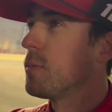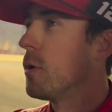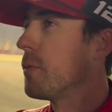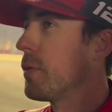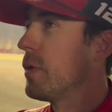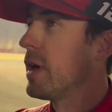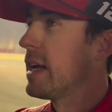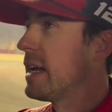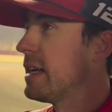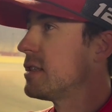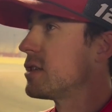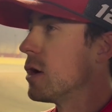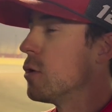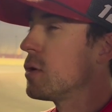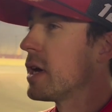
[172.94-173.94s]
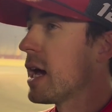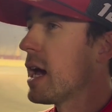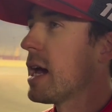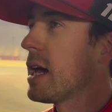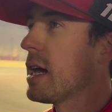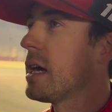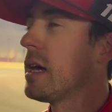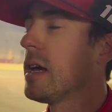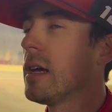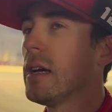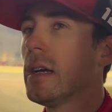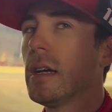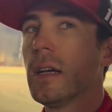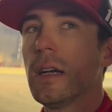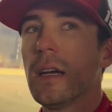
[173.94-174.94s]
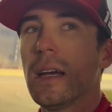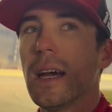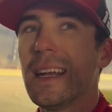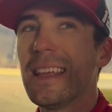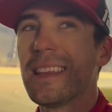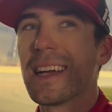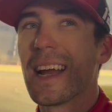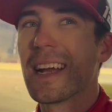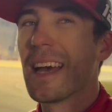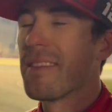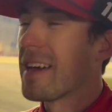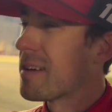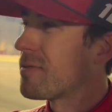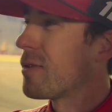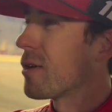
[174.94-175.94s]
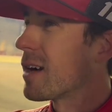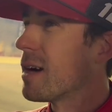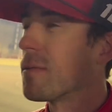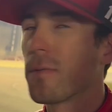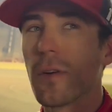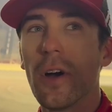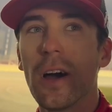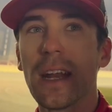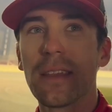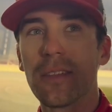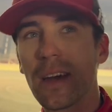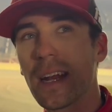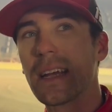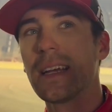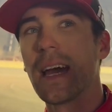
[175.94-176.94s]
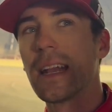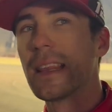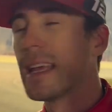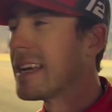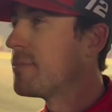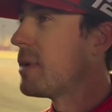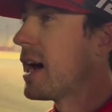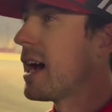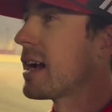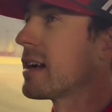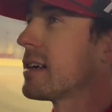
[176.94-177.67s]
both lanes okay. I didn't think I got that far out front. I thought I kind of laid back